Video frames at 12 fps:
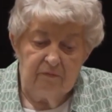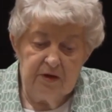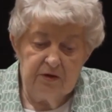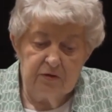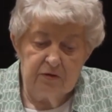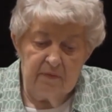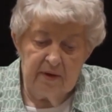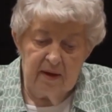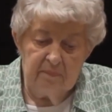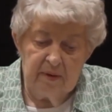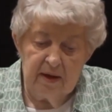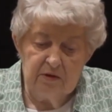A feature on
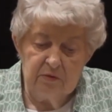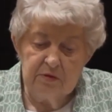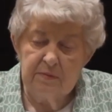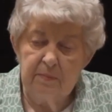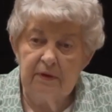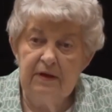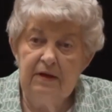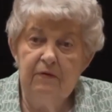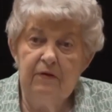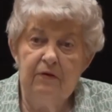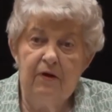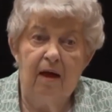that page was
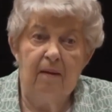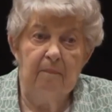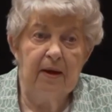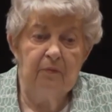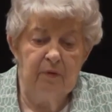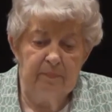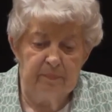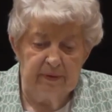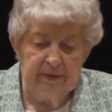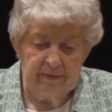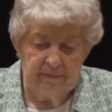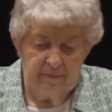Believe It or Not by
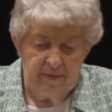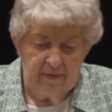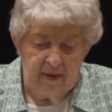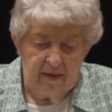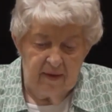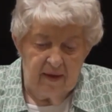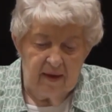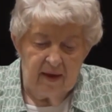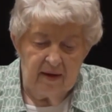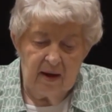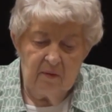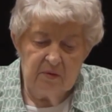Ripley.
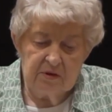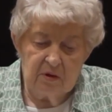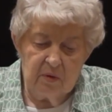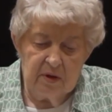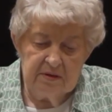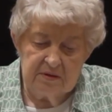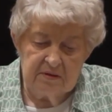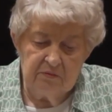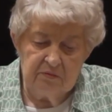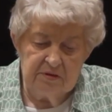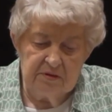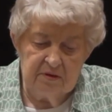And I was always
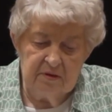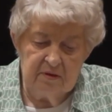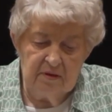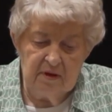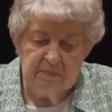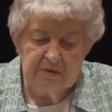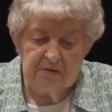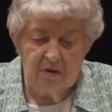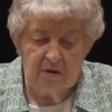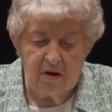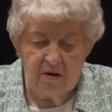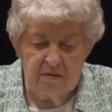interested in the
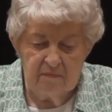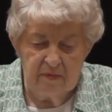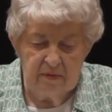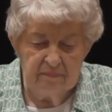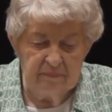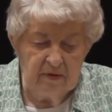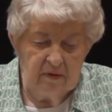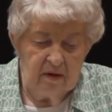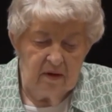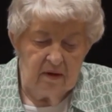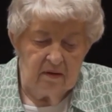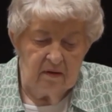bizarre,
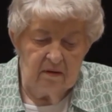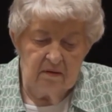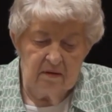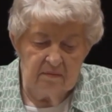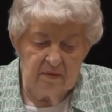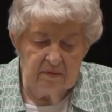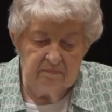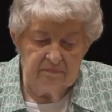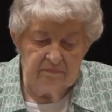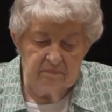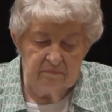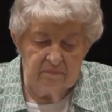uh,
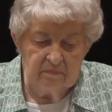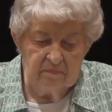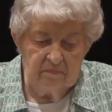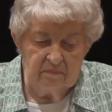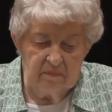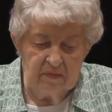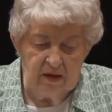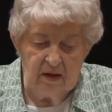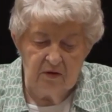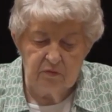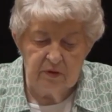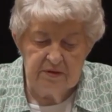
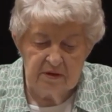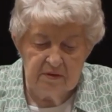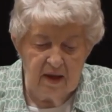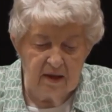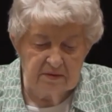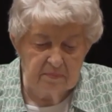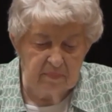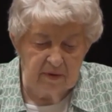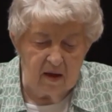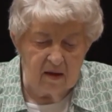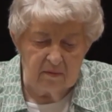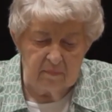entries in that
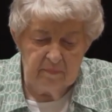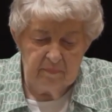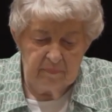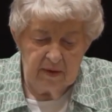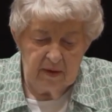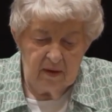column.